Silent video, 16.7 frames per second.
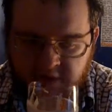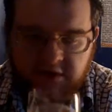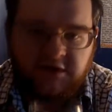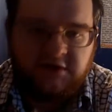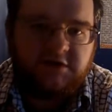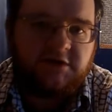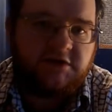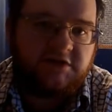
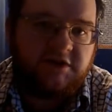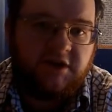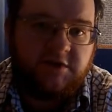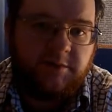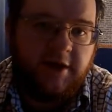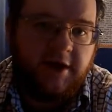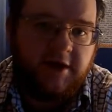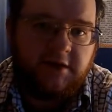That's not to say
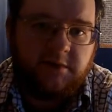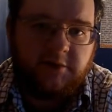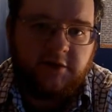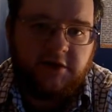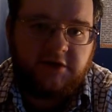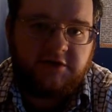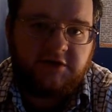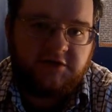it's bad in the
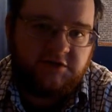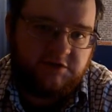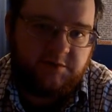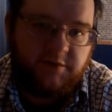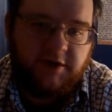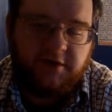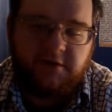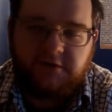bottles, it's
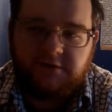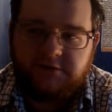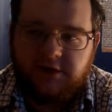just better on